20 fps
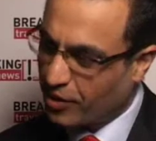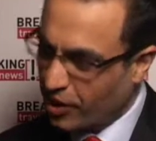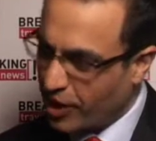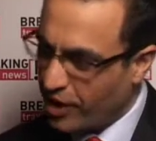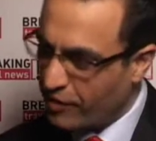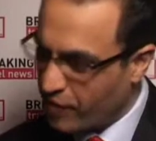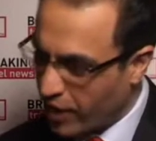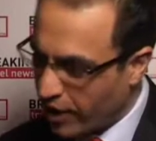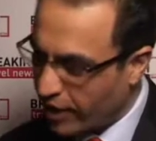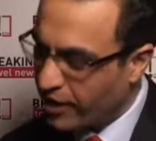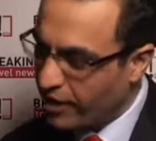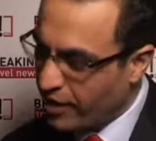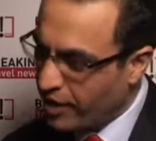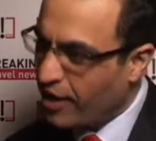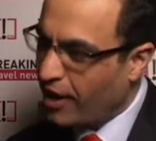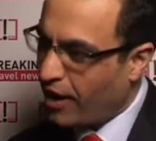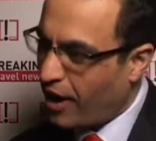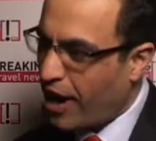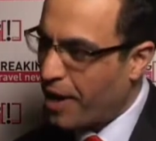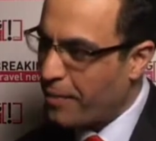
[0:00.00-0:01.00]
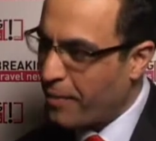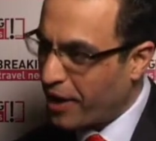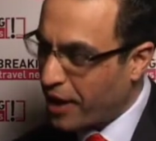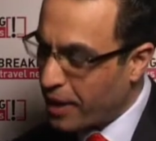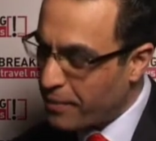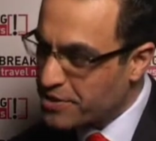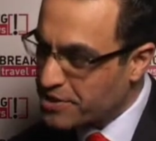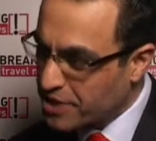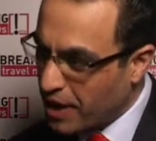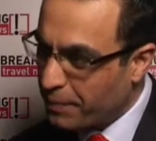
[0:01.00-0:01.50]
Good evening. Hi, my
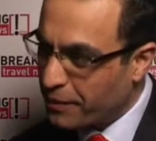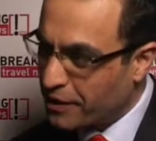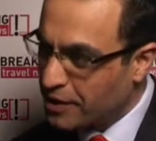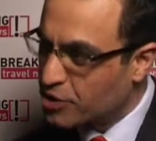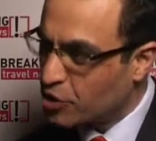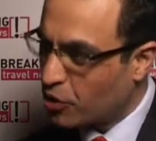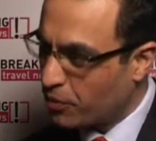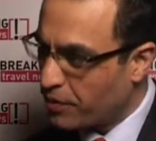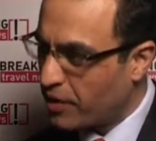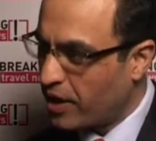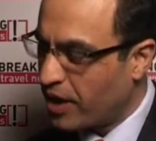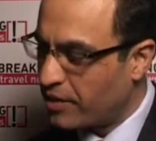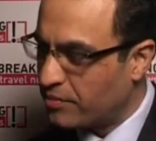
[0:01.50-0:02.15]
name is Kapil Chopra.